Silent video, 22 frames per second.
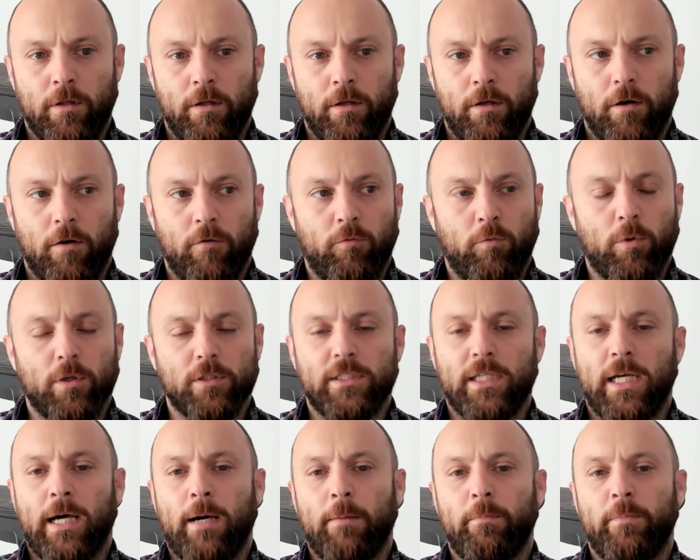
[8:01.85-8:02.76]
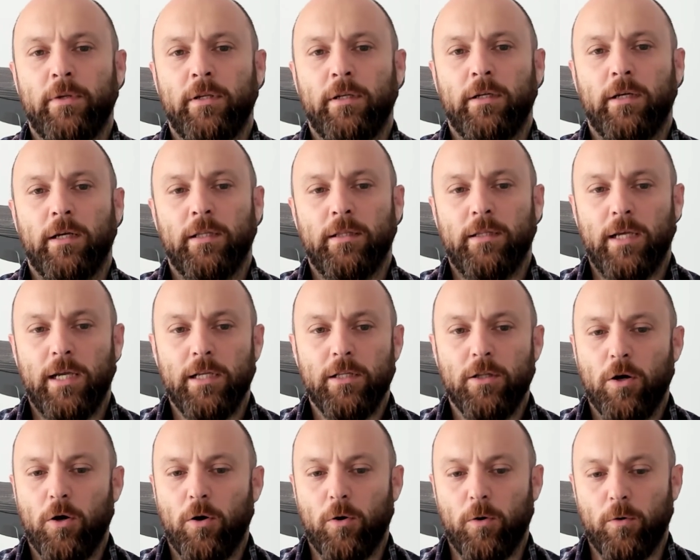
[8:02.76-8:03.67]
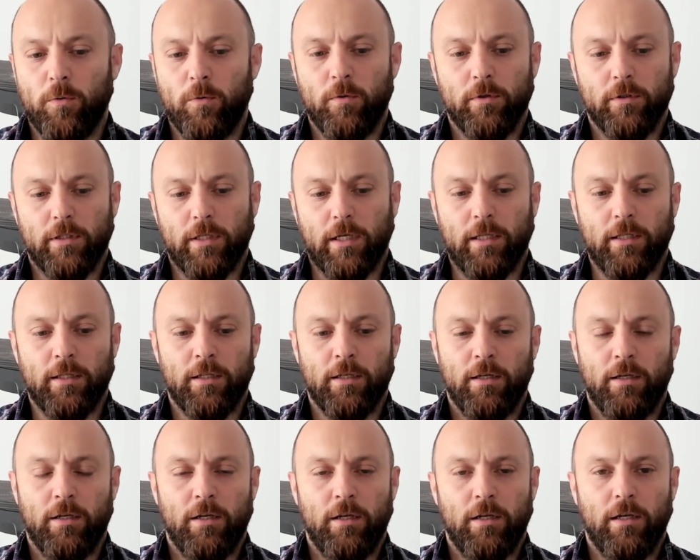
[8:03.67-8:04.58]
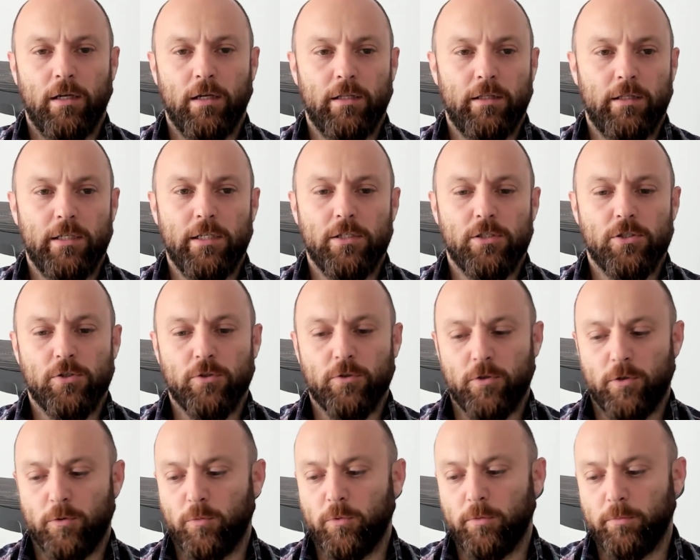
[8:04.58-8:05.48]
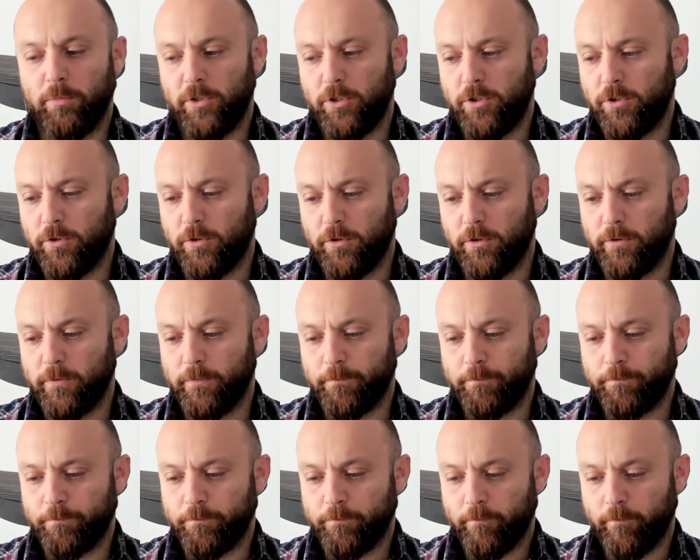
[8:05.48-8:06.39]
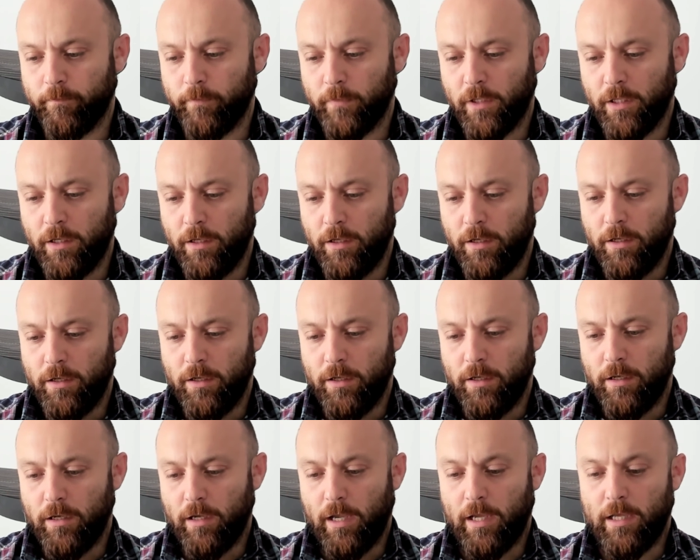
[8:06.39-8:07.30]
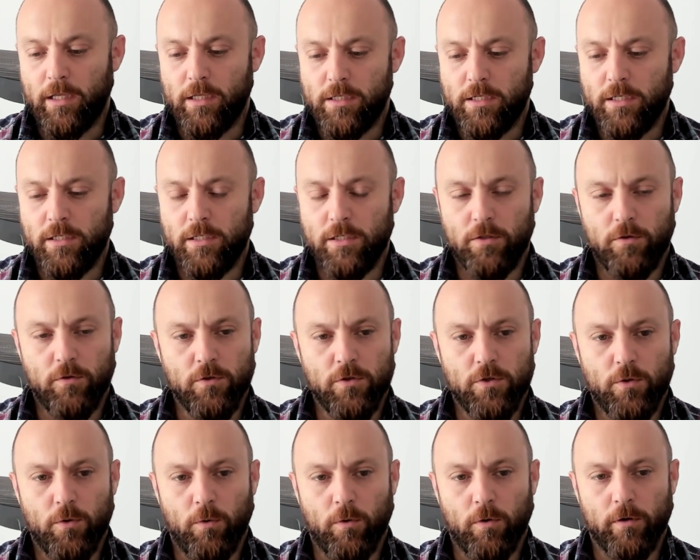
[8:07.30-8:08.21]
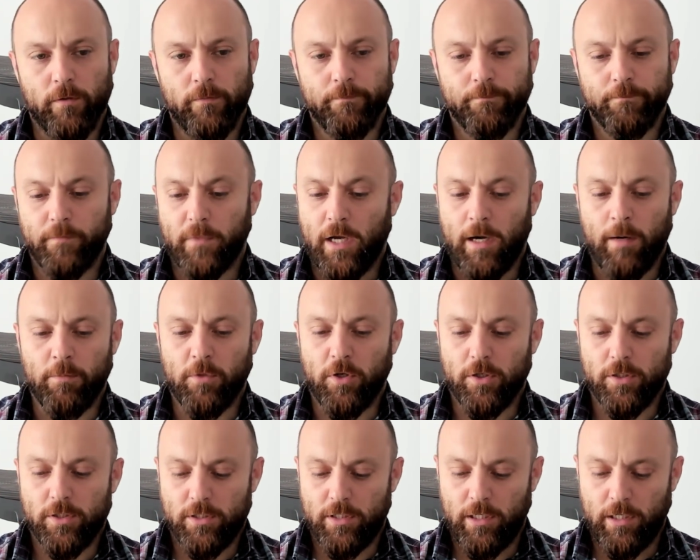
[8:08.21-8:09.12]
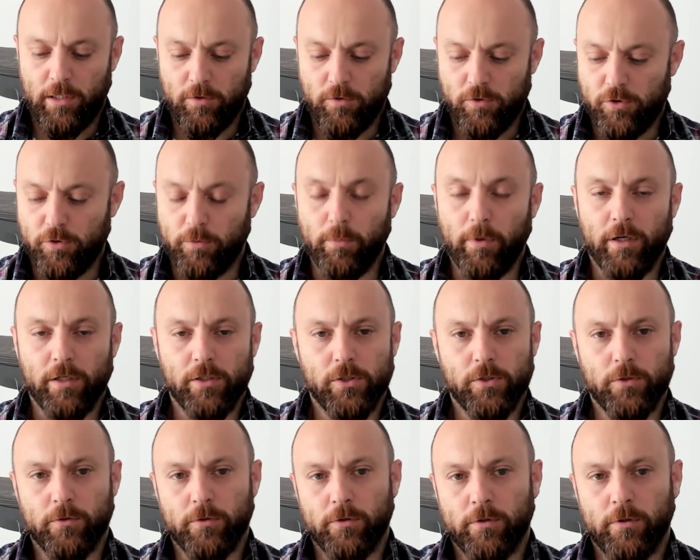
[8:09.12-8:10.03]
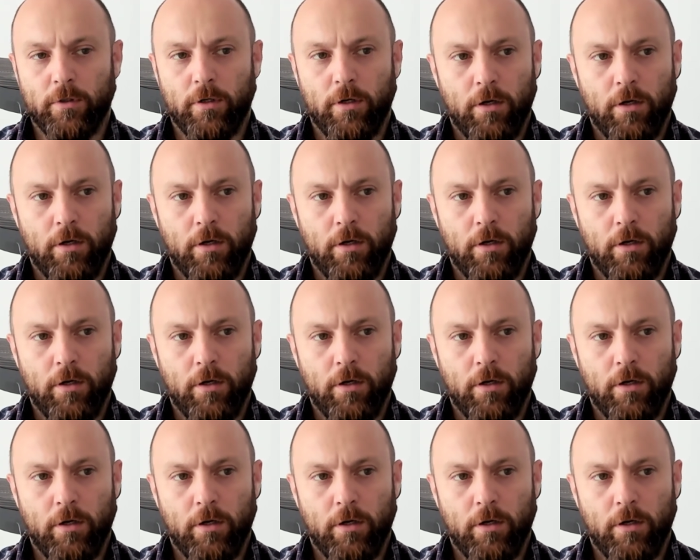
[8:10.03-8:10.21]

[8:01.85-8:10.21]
of what's happening, and they know that at least sugar will be sugar and it's easy to store. I'm not saying you should buy sugar.